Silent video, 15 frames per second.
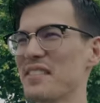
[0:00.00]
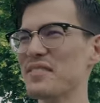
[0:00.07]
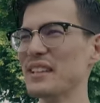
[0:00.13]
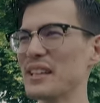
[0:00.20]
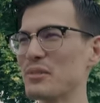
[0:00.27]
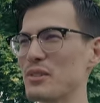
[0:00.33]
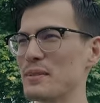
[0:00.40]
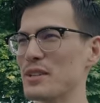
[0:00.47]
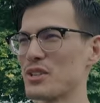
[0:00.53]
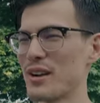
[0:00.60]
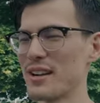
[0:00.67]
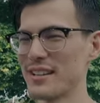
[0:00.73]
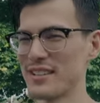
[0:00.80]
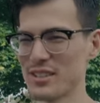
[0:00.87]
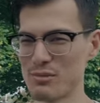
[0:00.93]
I feel like we've been
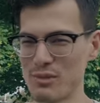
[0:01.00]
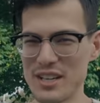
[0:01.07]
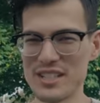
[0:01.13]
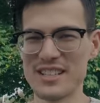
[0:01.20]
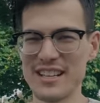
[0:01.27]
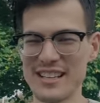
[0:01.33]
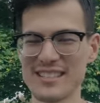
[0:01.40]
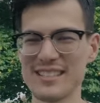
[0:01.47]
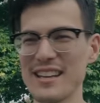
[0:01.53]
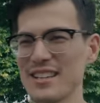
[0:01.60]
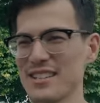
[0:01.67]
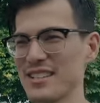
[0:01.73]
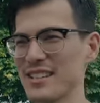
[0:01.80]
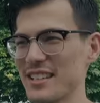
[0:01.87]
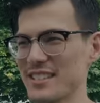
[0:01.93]
trying to just rush to
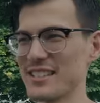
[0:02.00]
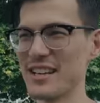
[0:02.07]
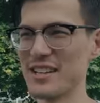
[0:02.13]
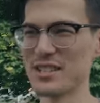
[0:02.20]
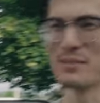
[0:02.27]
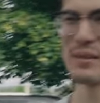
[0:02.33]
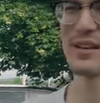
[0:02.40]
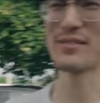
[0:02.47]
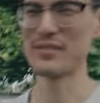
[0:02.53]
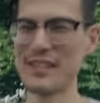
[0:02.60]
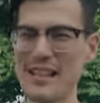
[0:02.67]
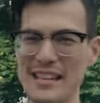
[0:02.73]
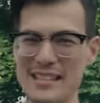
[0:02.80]
destination to destination. We haven't really